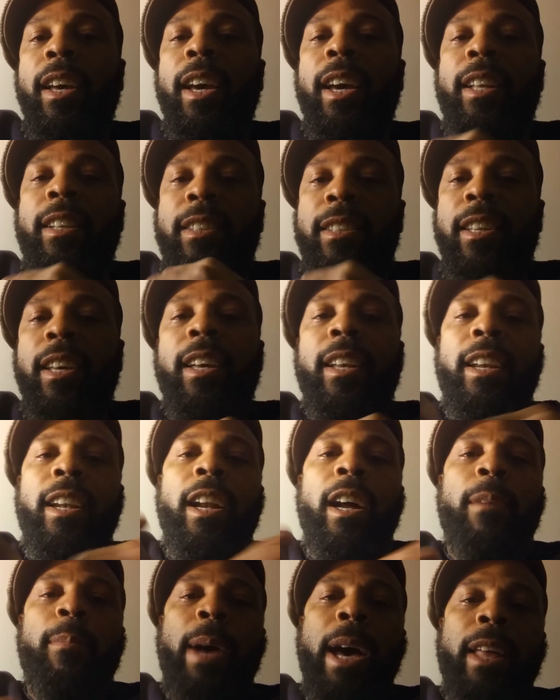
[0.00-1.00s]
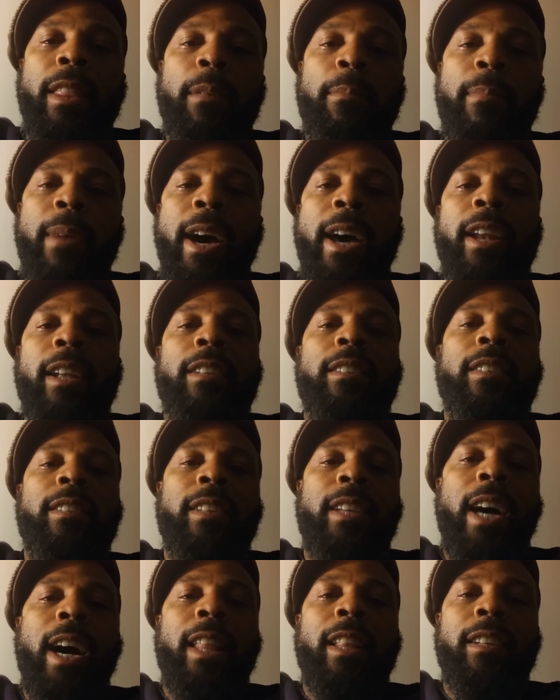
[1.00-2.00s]
and 10 in our mathematics
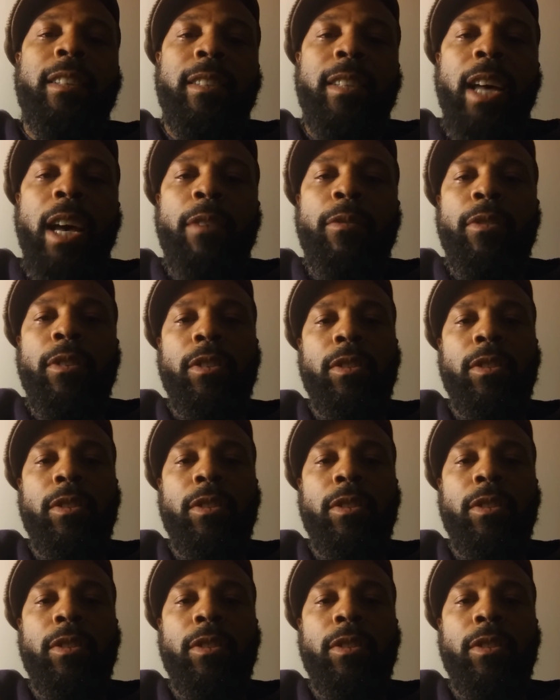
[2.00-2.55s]
is knowledge cipher.